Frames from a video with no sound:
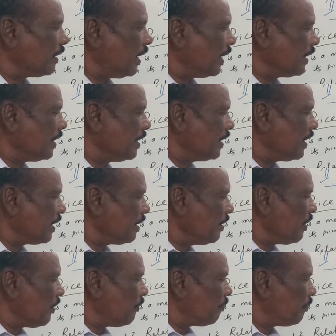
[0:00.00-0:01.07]
Here
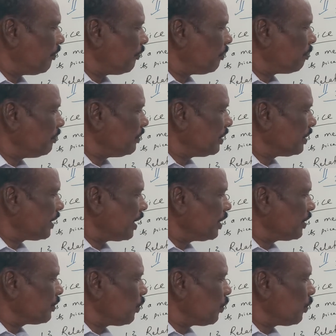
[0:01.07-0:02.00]
there is